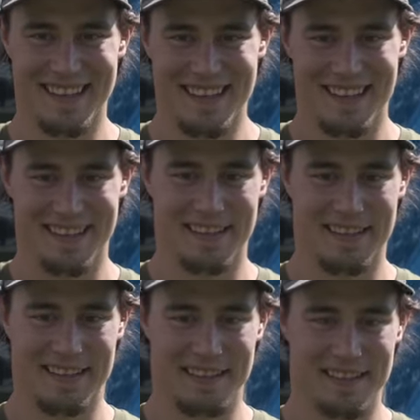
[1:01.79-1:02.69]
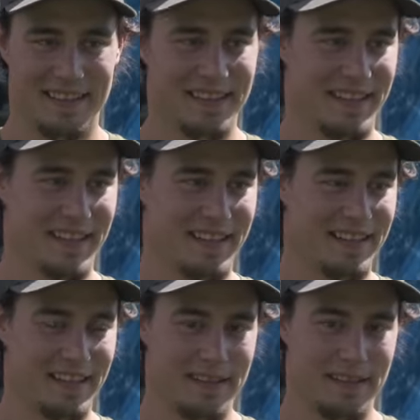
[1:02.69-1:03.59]

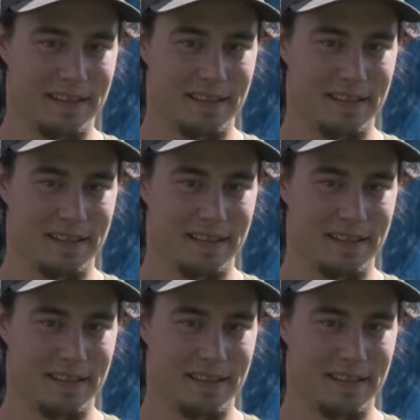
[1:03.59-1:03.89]
No words are spoken by the person on screen.